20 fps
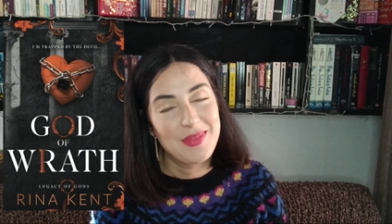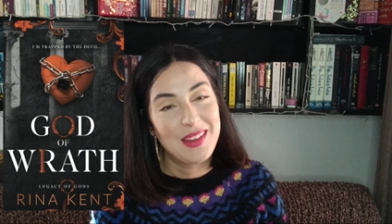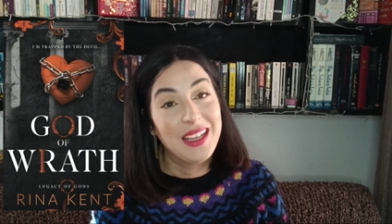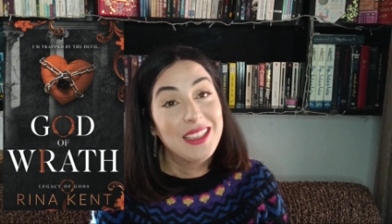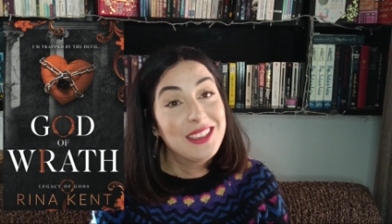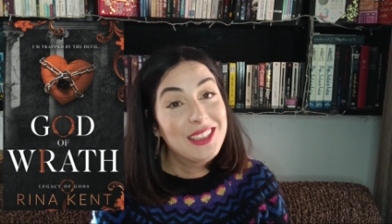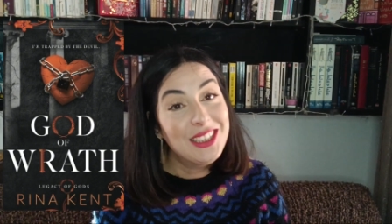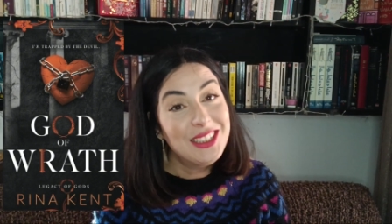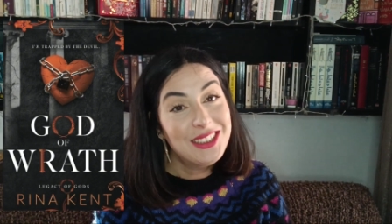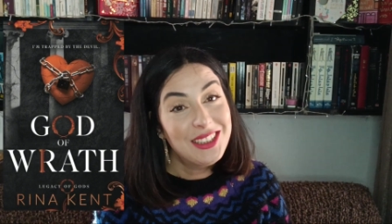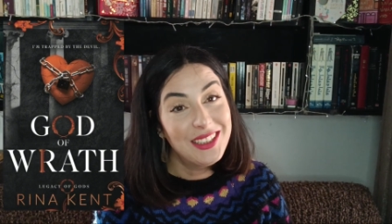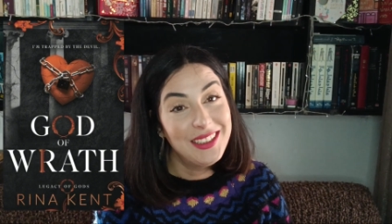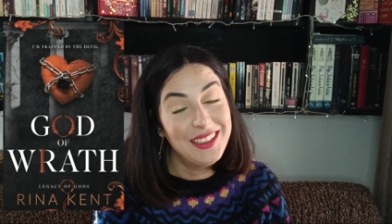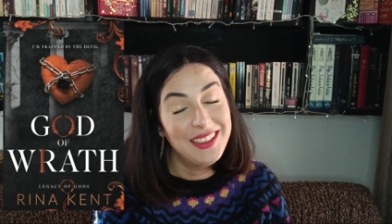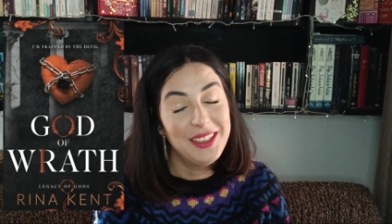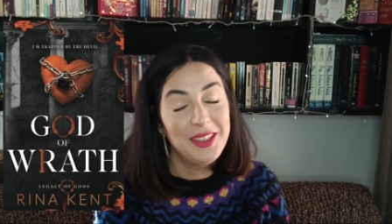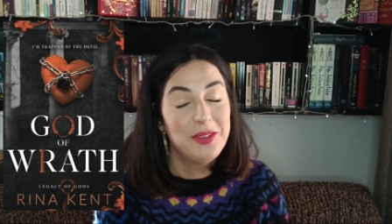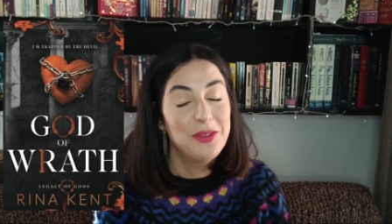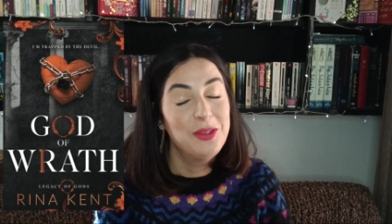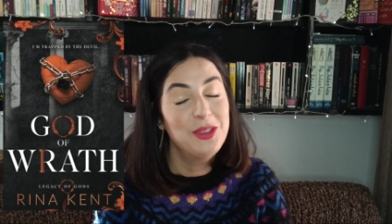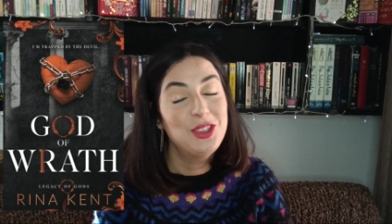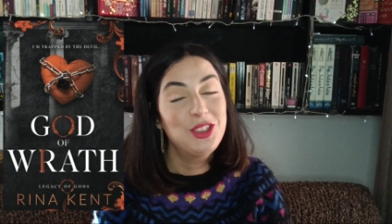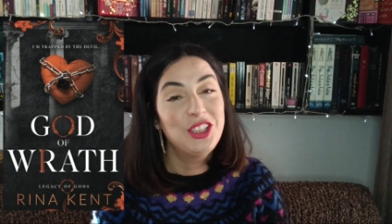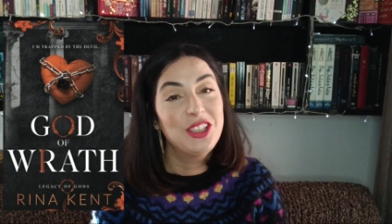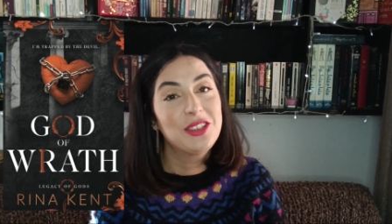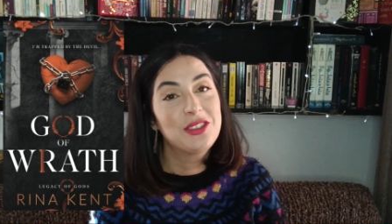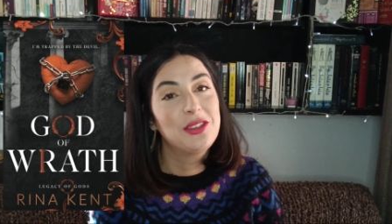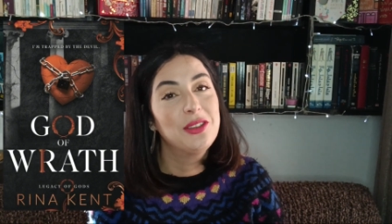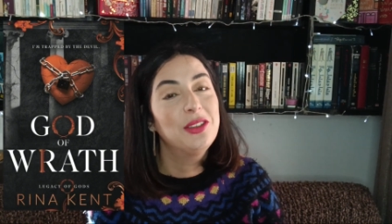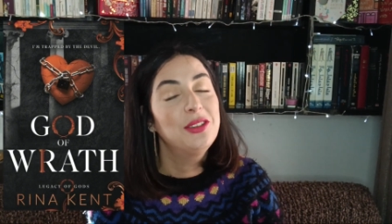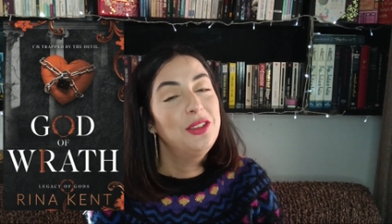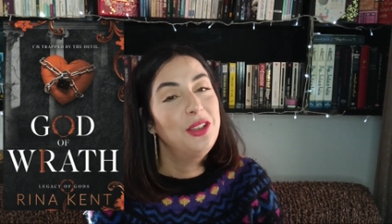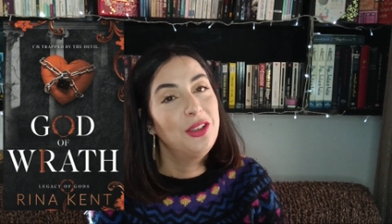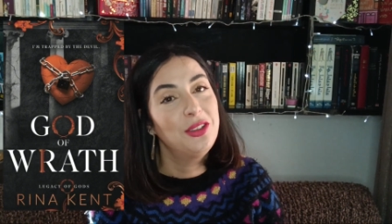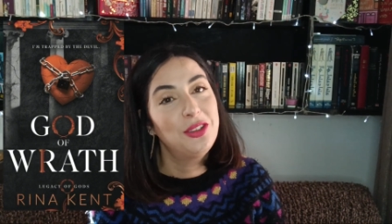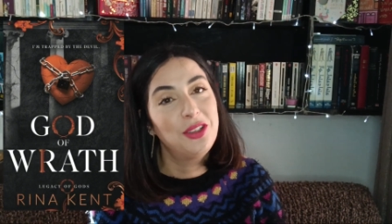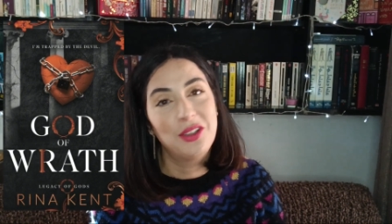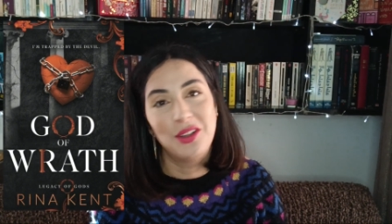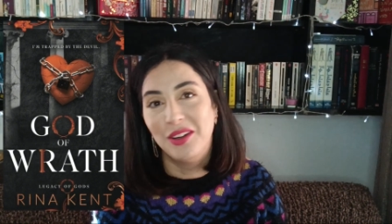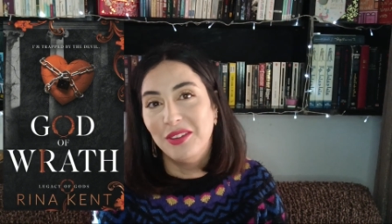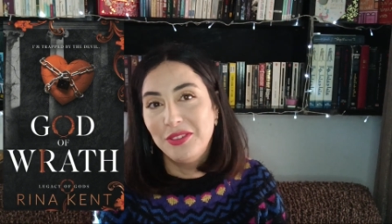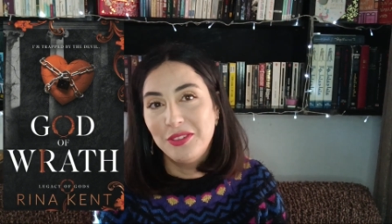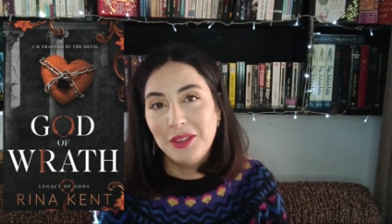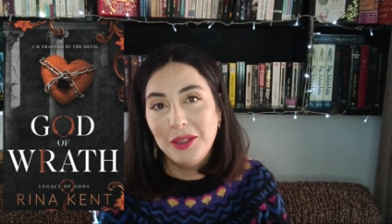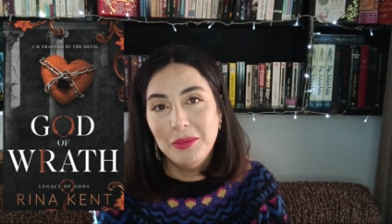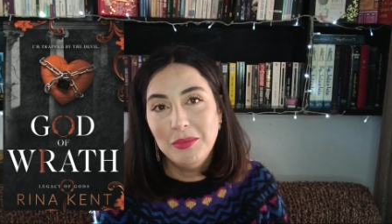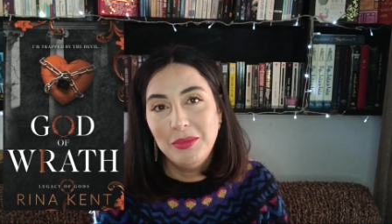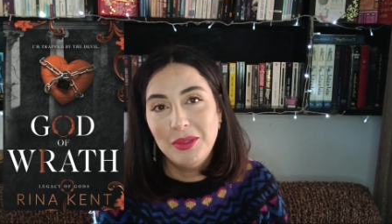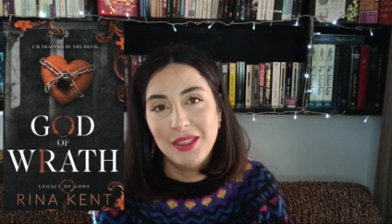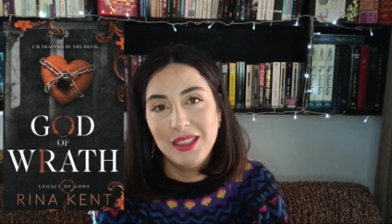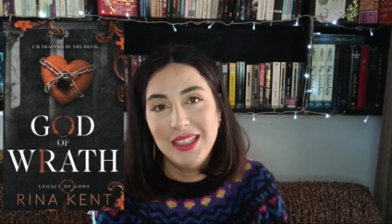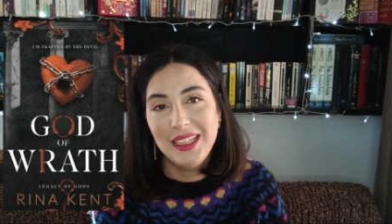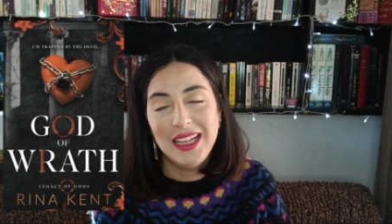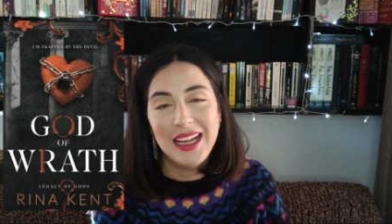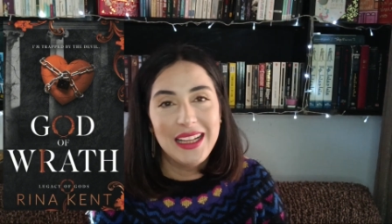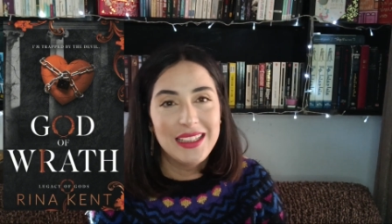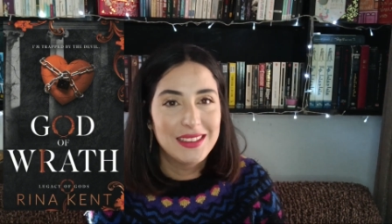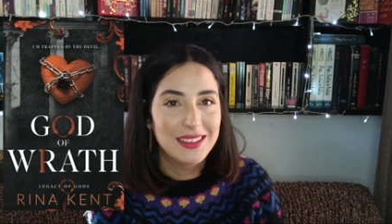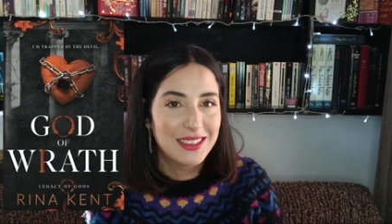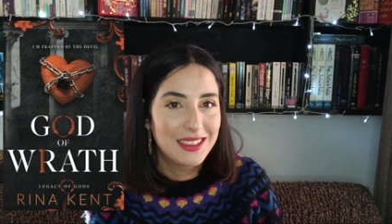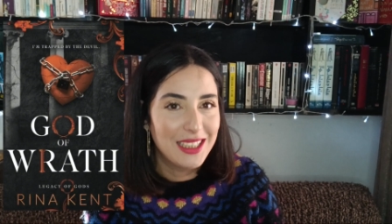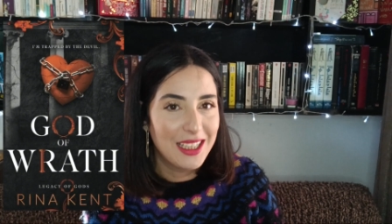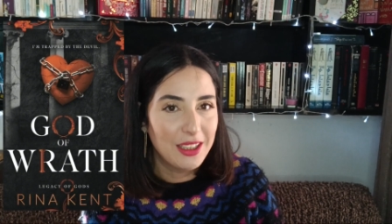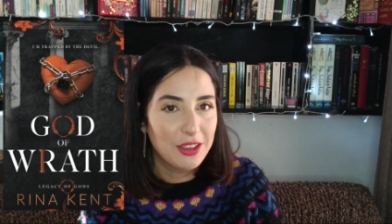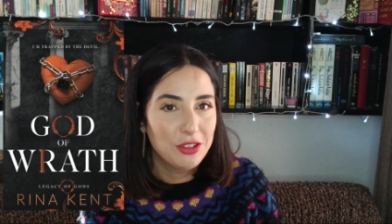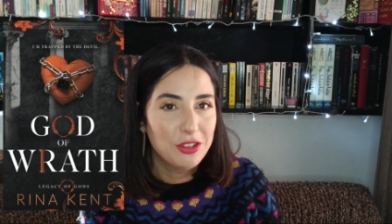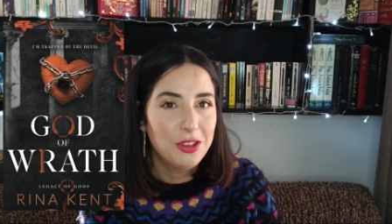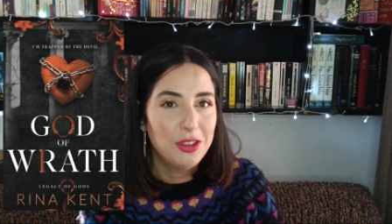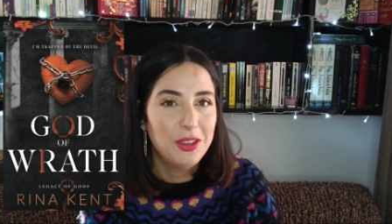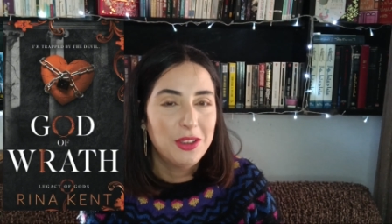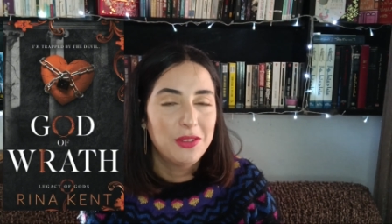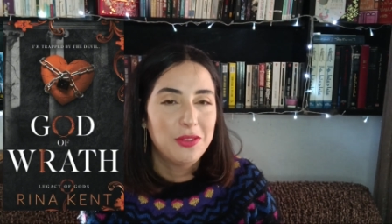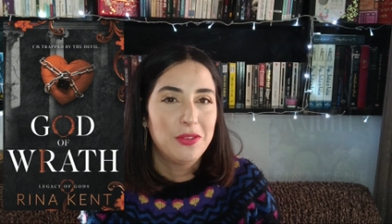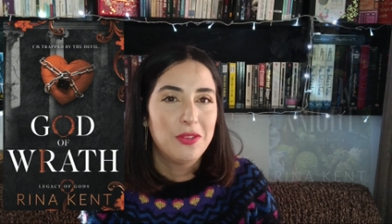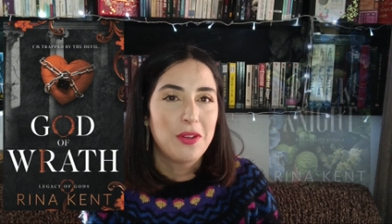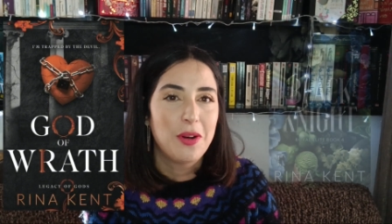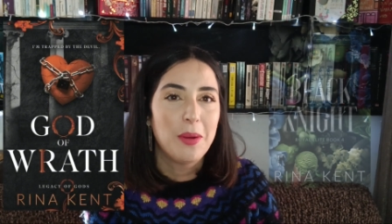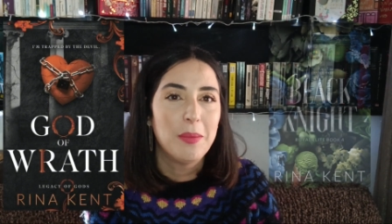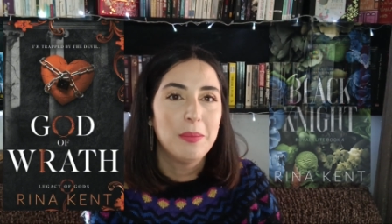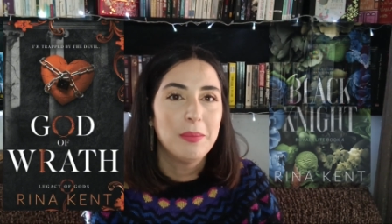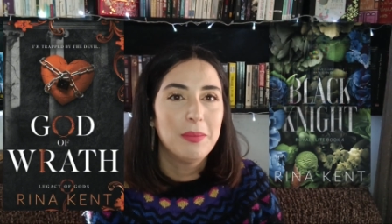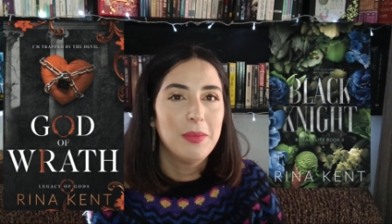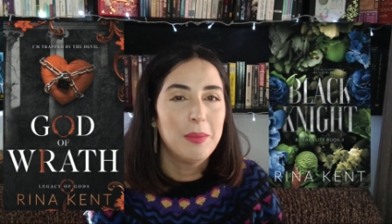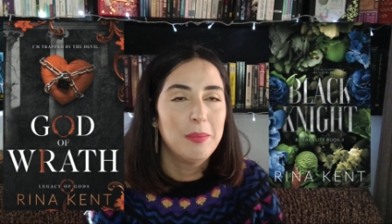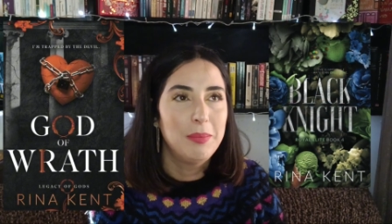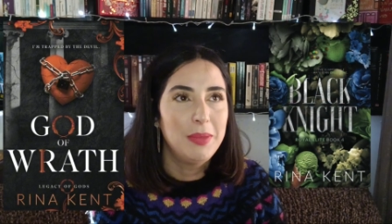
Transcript: Cicely, which is the daughter of Kimberly and Xander from